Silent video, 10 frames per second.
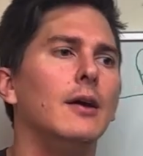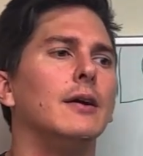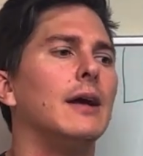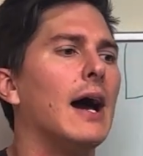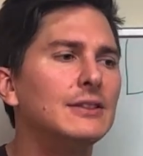
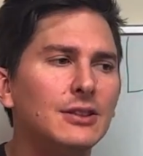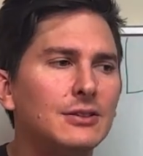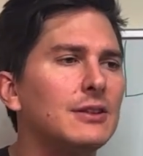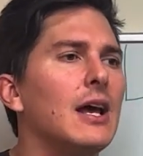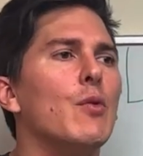Guys that
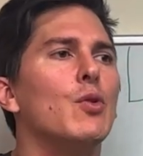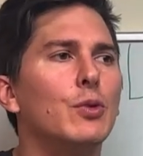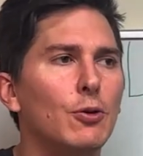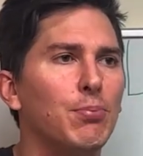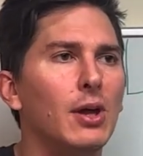did that when we
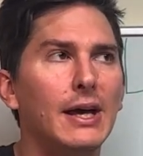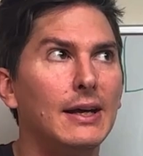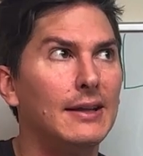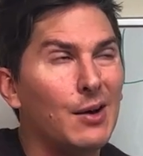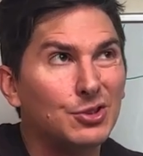were playing,
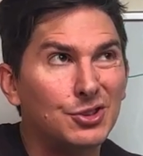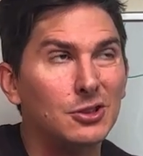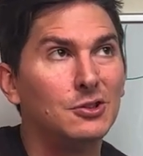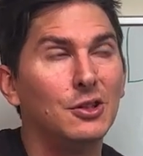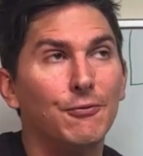and that was
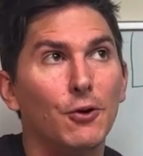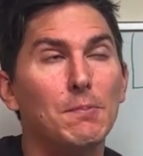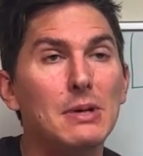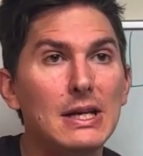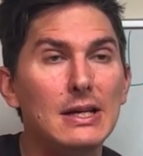just, you know, for
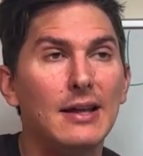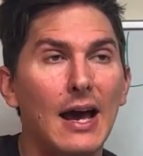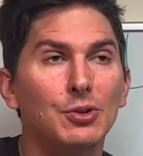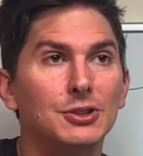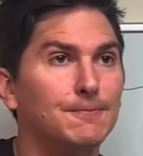me,
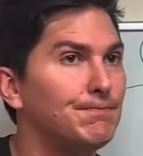that was